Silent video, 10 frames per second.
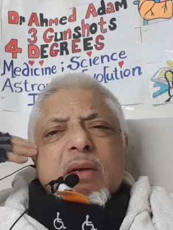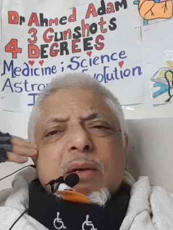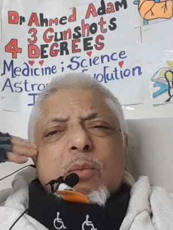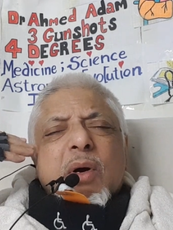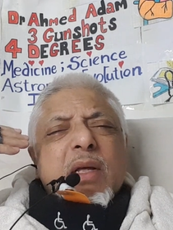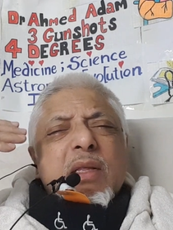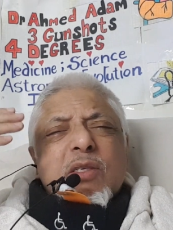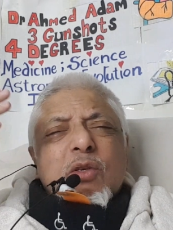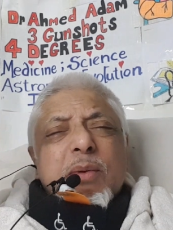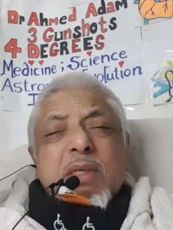Why is there
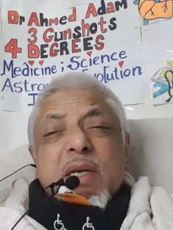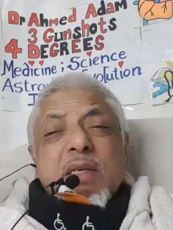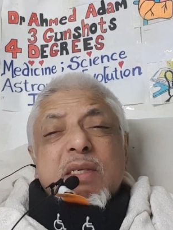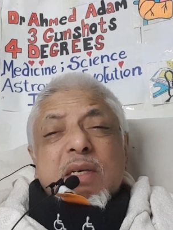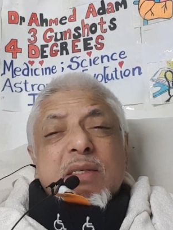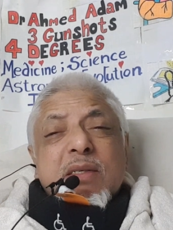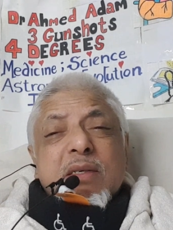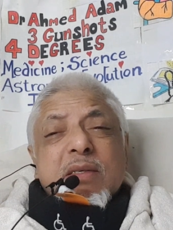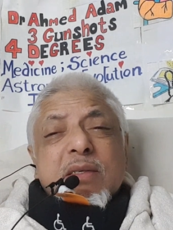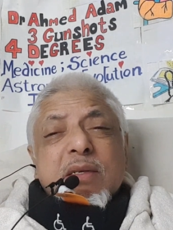so much
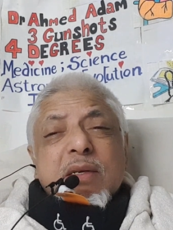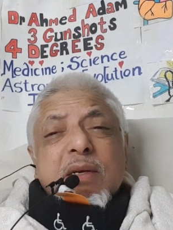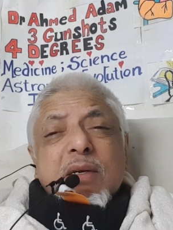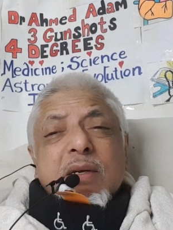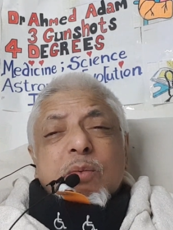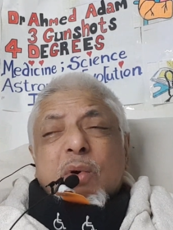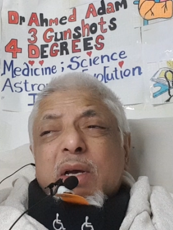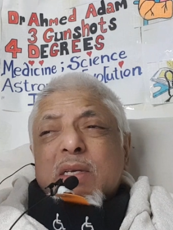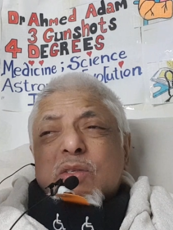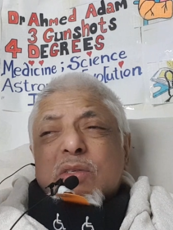injustice? Why
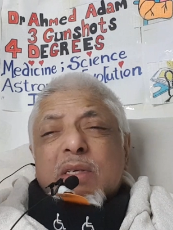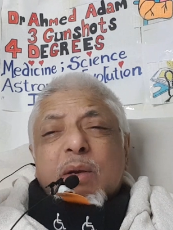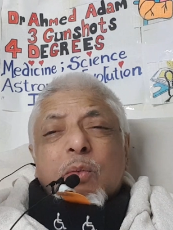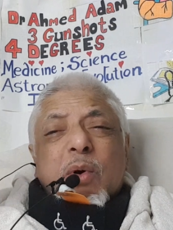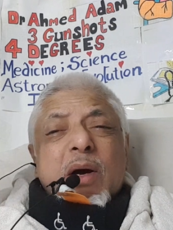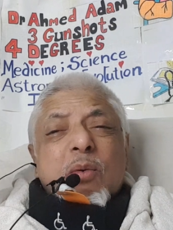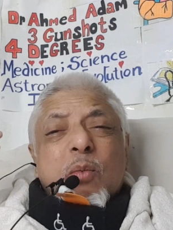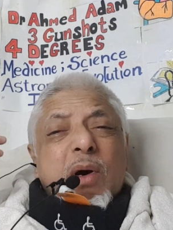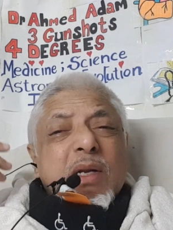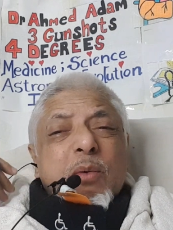is society?
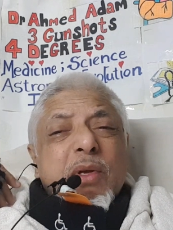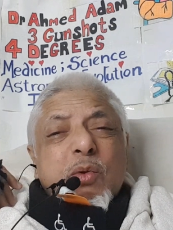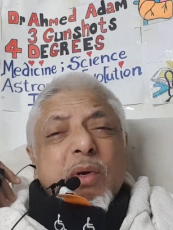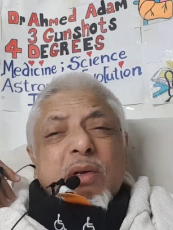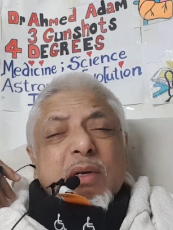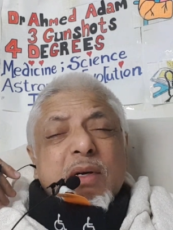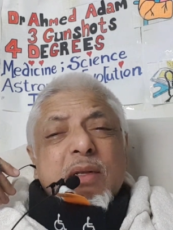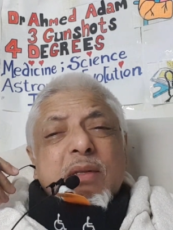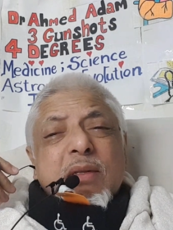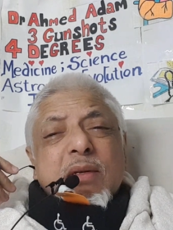What are we doing on
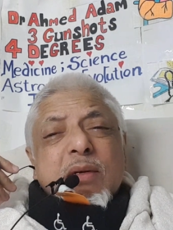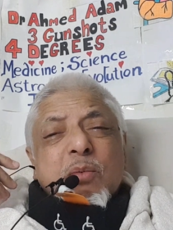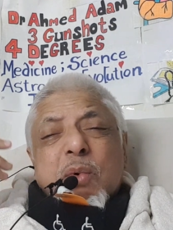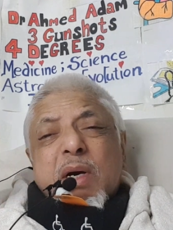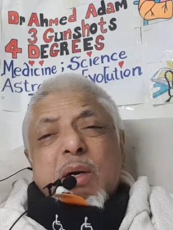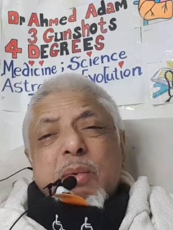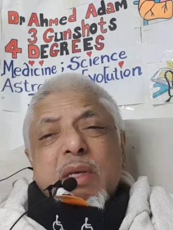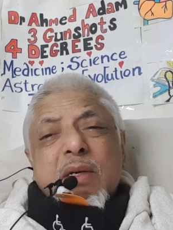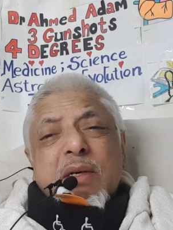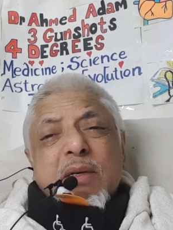earth? Why are we
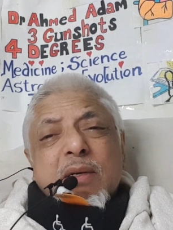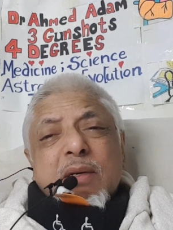here?